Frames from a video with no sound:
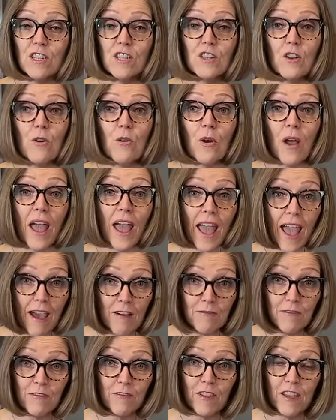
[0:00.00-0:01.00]
so
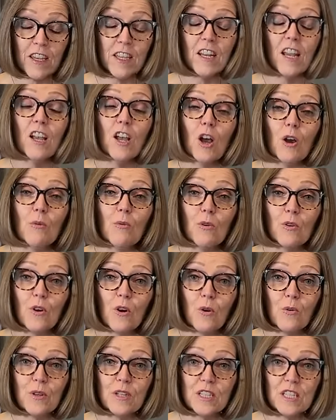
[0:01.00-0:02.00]
half of it will
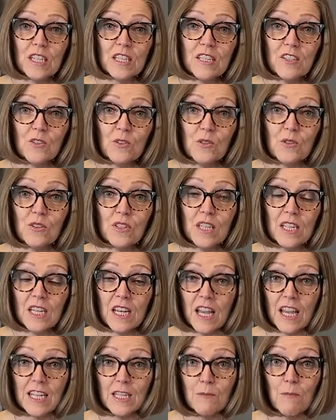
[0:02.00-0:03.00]
go into
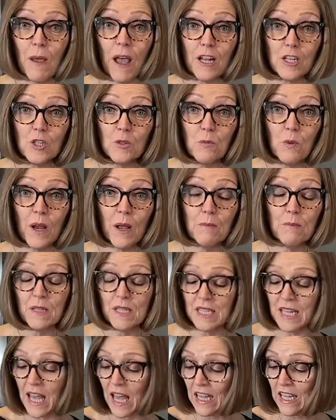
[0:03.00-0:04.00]
today's batch prep
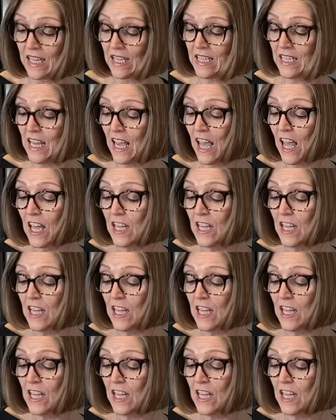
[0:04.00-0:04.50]
salads.